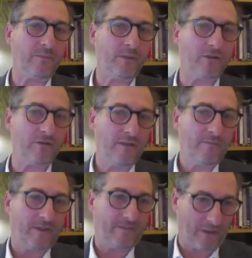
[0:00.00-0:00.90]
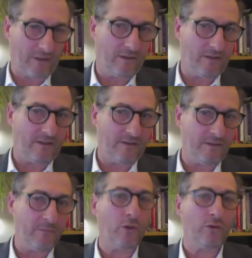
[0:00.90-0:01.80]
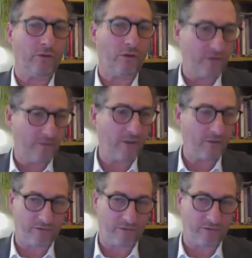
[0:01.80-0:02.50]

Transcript: Because Nimrod talks about,